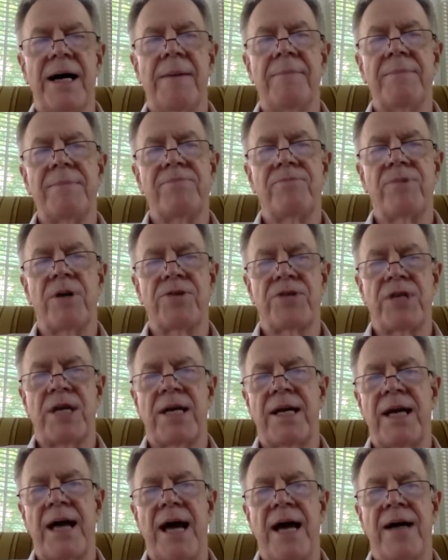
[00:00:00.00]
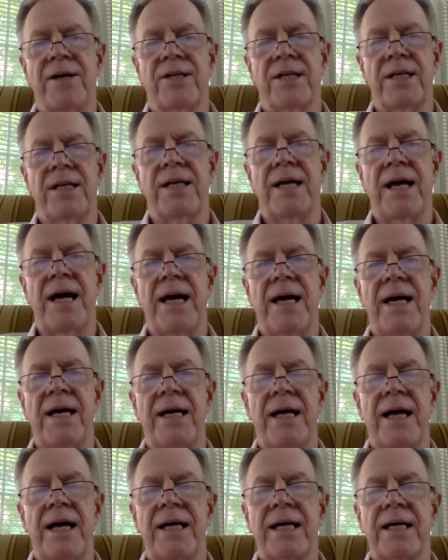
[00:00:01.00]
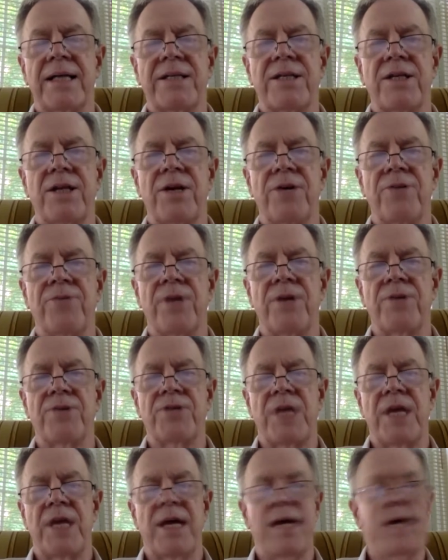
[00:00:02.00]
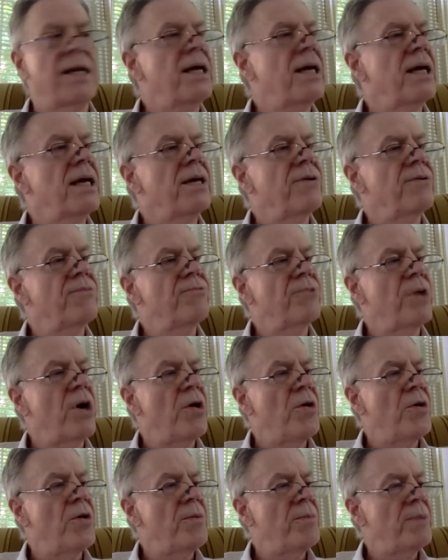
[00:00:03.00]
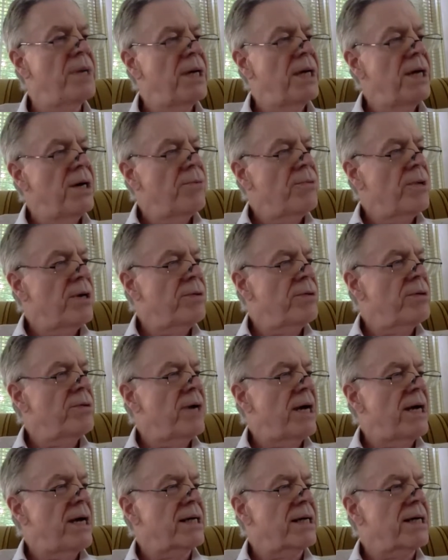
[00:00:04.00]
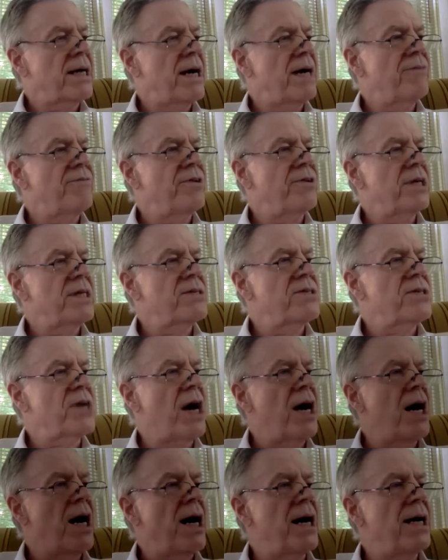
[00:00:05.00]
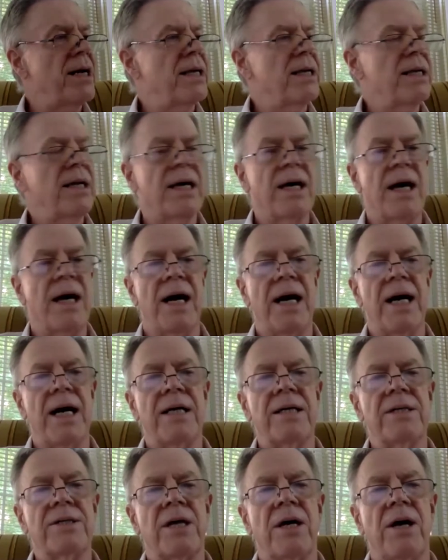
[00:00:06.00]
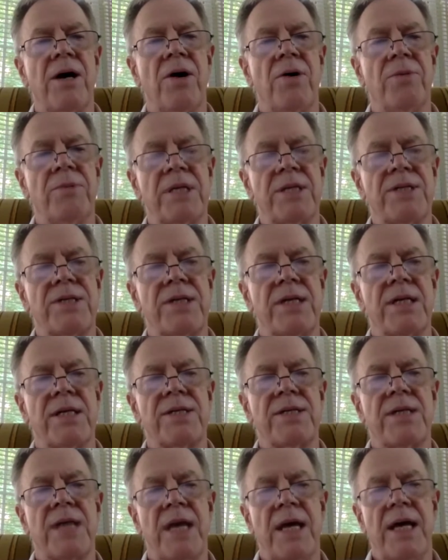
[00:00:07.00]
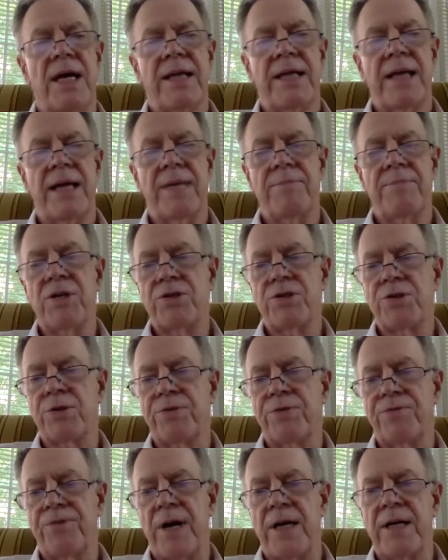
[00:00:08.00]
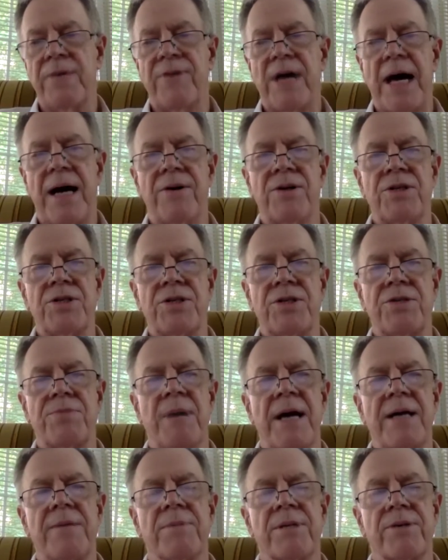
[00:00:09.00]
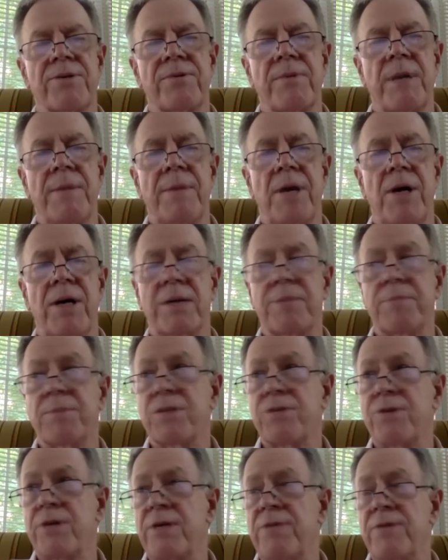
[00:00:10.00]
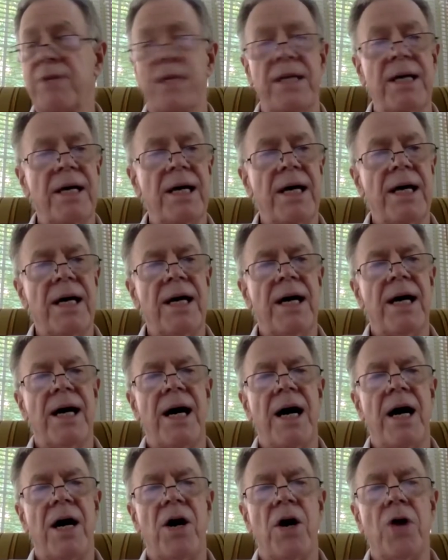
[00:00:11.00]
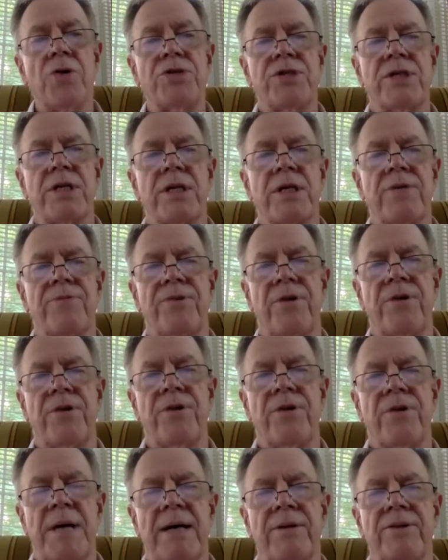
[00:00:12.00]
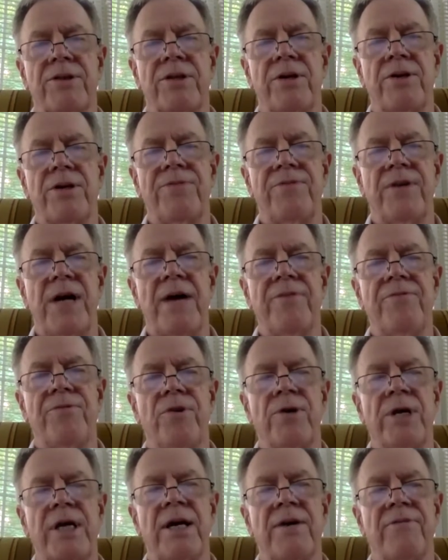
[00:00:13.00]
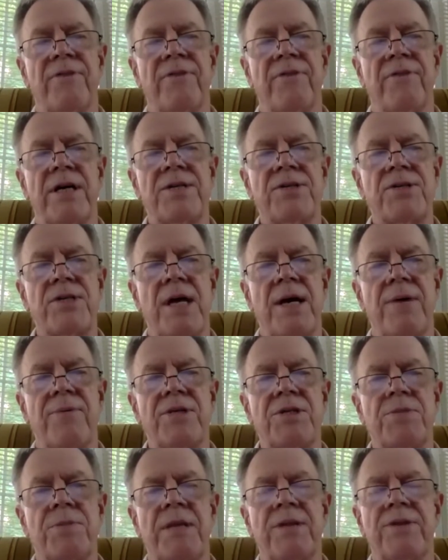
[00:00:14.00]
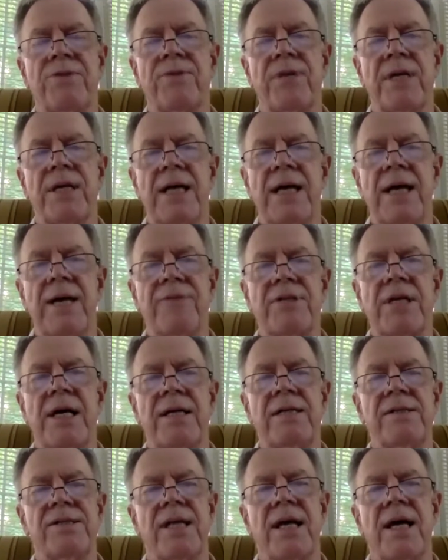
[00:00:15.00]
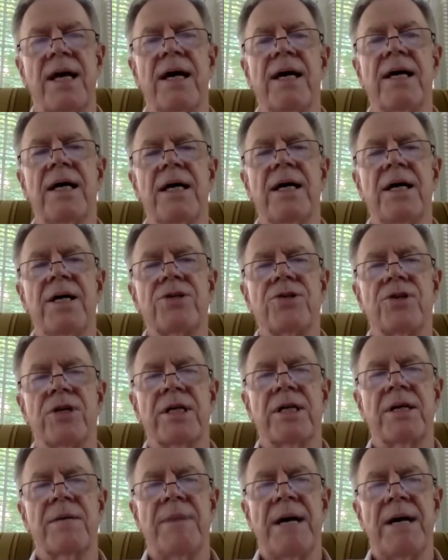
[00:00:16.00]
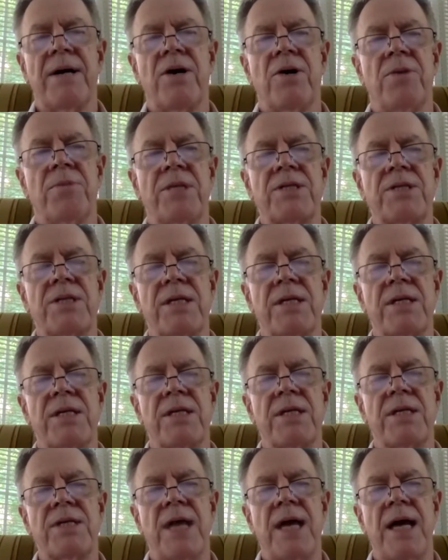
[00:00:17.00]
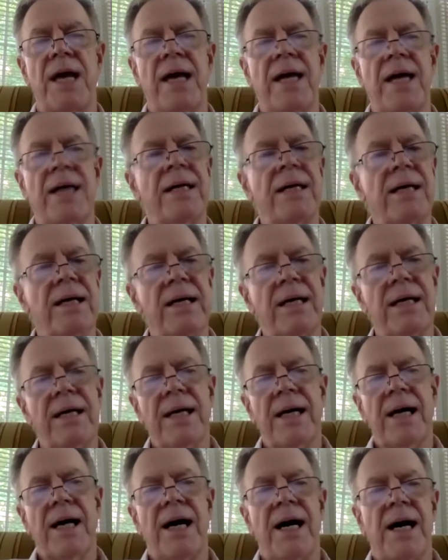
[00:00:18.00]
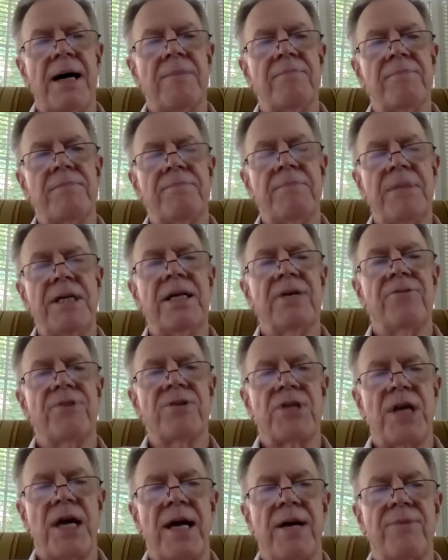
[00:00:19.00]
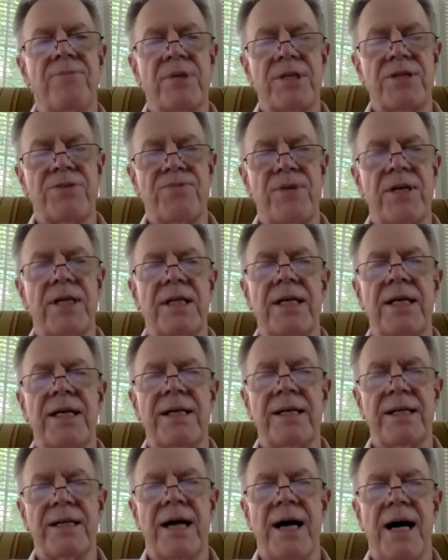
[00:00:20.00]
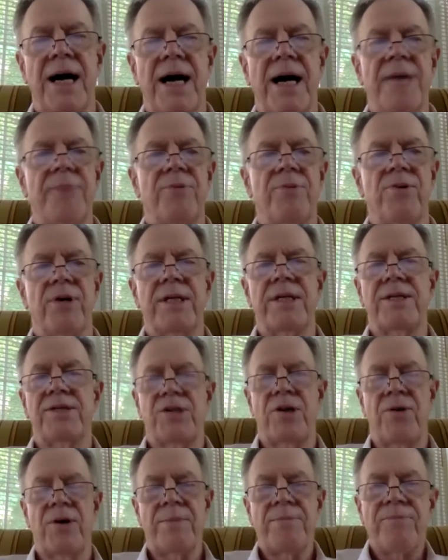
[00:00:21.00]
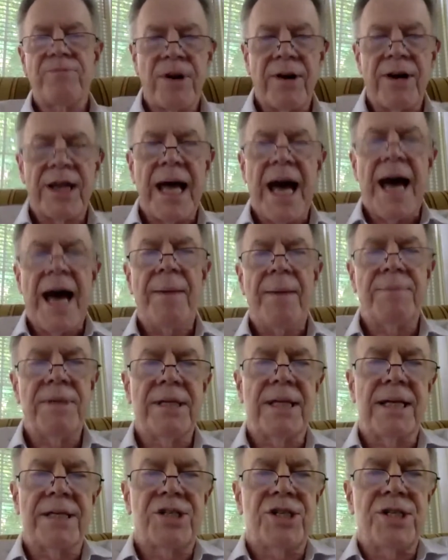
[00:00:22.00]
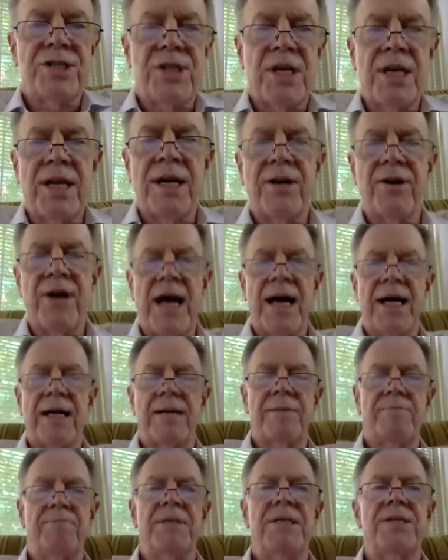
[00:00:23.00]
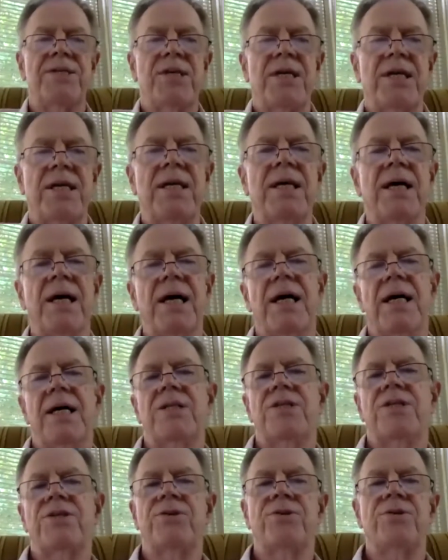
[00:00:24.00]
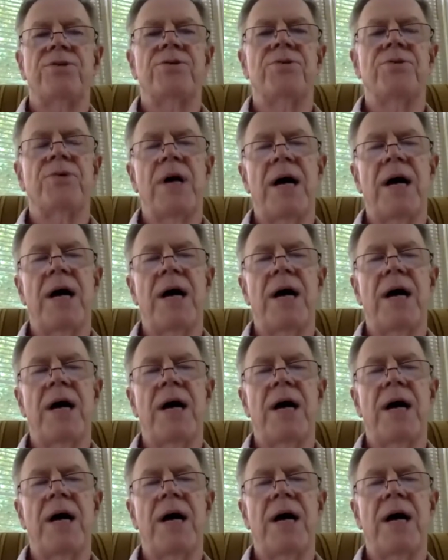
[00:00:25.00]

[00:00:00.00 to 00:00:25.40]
Roseanne Haggerty. And I got to know Roseanne in Rome, where we were at a conference on homelessness that a mutual friend of ours, Mark McCreevy, hosted for about 35, 40 of us. And we spent 3.5 days there talking about homelessness, and meeting Roseanne was really a high point. So I'm very happy that she's here at BC to